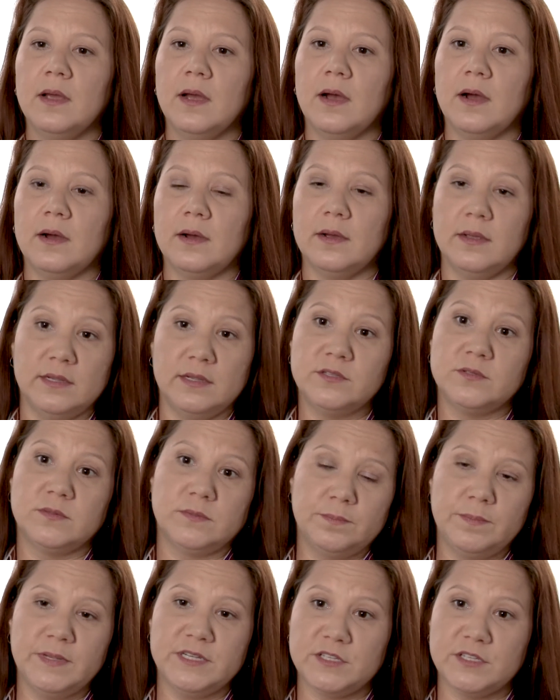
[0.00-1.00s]
uh,
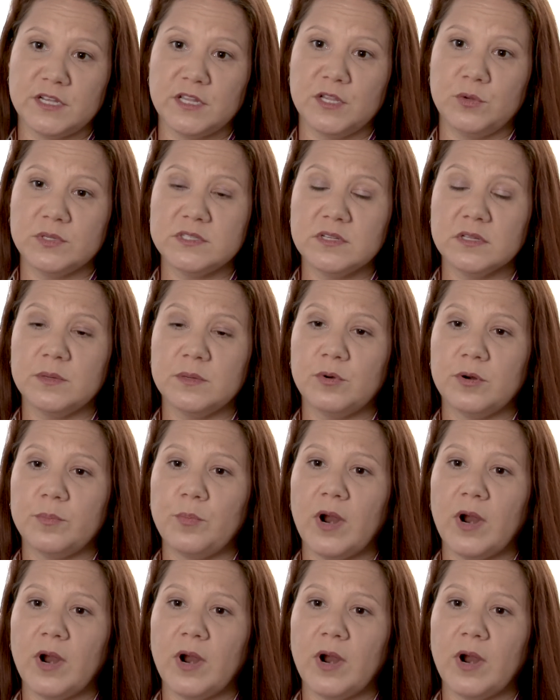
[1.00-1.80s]
is basically what deliberate